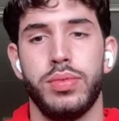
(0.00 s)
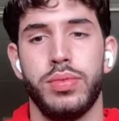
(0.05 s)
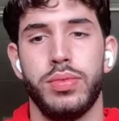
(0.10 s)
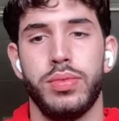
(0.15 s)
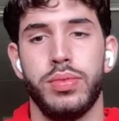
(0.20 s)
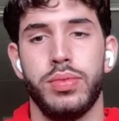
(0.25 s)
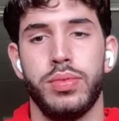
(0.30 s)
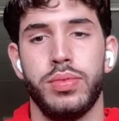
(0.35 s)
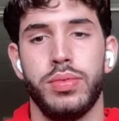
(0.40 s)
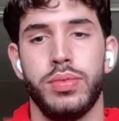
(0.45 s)

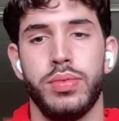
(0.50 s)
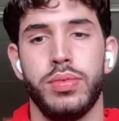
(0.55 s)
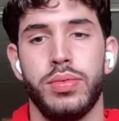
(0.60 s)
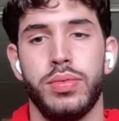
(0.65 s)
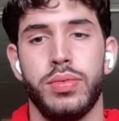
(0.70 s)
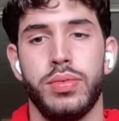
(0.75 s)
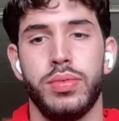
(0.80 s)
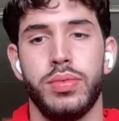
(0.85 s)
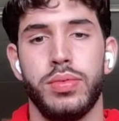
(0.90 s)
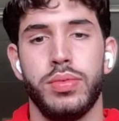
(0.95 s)

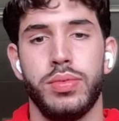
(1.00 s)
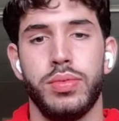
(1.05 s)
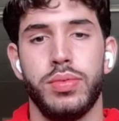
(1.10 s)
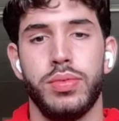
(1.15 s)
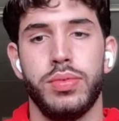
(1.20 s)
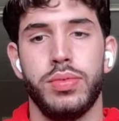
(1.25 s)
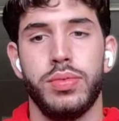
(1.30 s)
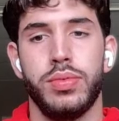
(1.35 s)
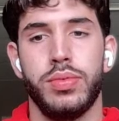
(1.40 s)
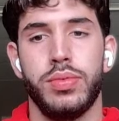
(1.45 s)

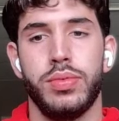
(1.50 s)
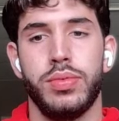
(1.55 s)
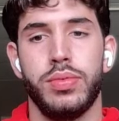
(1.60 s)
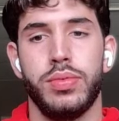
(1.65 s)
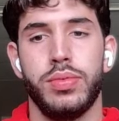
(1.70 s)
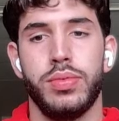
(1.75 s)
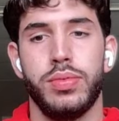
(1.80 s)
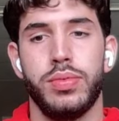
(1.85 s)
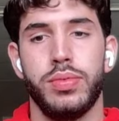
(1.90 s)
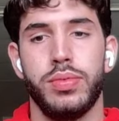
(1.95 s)

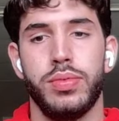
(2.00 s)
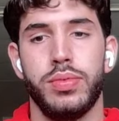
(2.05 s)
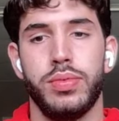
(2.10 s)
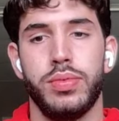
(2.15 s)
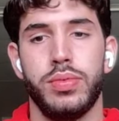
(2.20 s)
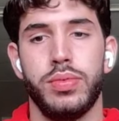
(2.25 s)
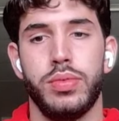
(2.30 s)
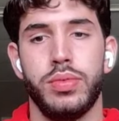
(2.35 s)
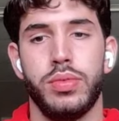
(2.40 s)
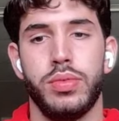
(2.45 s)

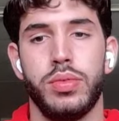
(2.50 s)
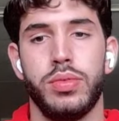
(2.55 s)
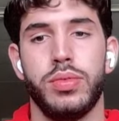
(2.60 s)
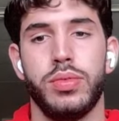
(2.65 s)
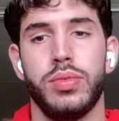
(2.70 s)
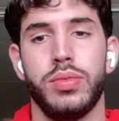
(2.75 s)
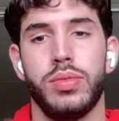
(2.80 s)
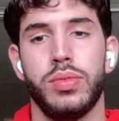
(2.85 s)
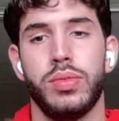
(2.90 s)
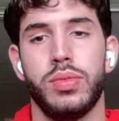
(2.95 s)

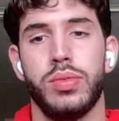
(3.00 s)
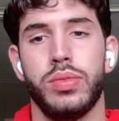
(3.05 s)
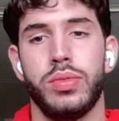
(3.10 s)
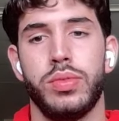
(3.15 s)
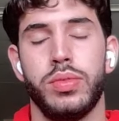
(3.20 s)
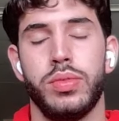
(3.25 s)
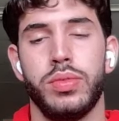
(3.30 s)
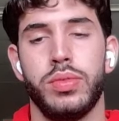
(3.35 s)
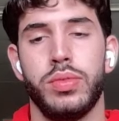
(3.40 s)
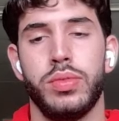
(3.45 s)

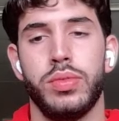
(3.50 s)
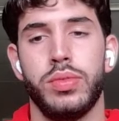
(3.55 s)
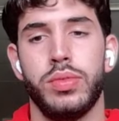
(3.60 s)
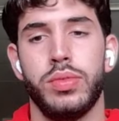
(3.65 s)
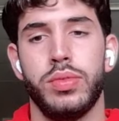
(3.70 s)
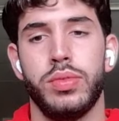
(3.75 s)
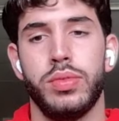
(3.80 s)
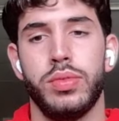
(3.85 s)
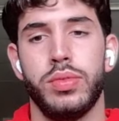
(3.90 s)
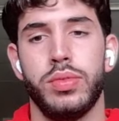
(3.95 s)

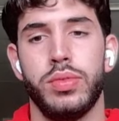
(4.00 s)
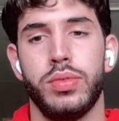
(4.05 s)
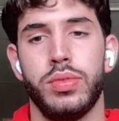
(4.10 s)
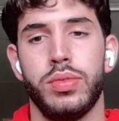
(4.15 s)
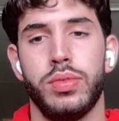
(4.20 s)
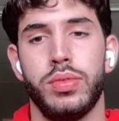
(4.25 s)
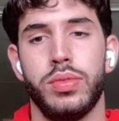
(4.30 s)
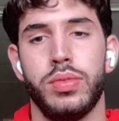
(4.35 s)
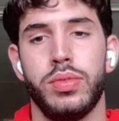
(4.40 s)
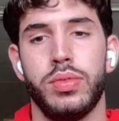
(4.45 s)

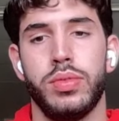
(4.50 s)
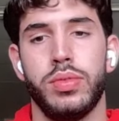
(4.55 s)
This person isn't speaking.